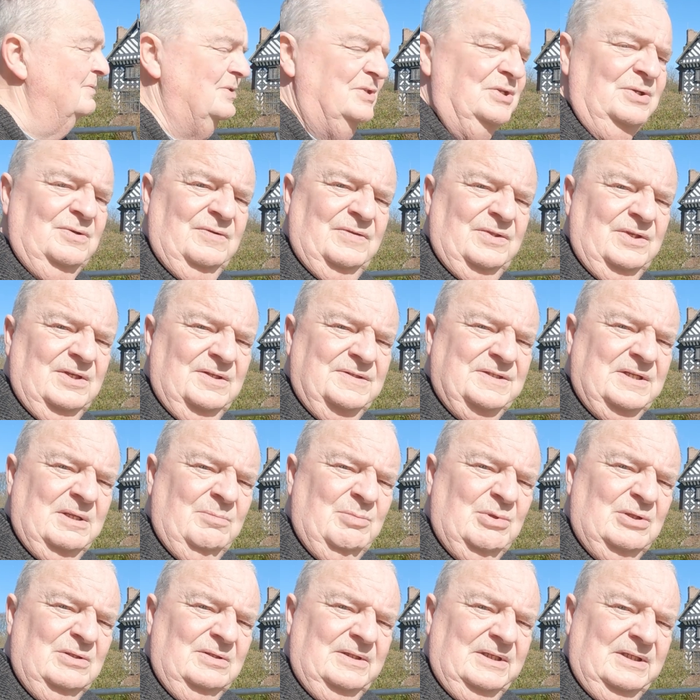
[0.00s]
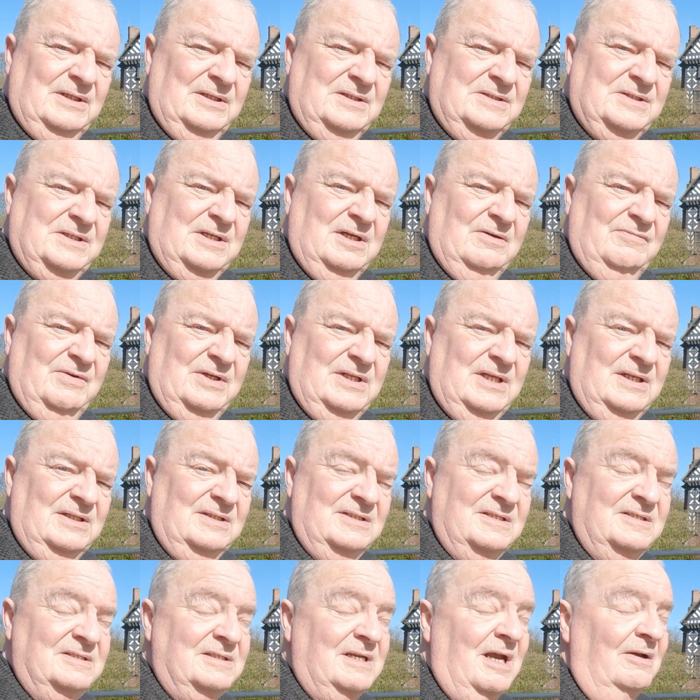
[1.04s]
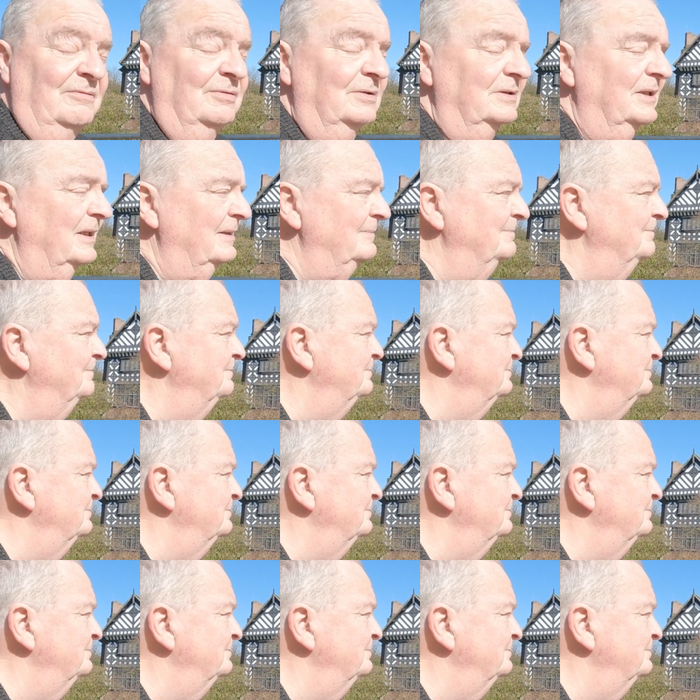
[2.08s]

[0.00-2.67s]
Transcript: 2/3 of the building is covered in scaffolding.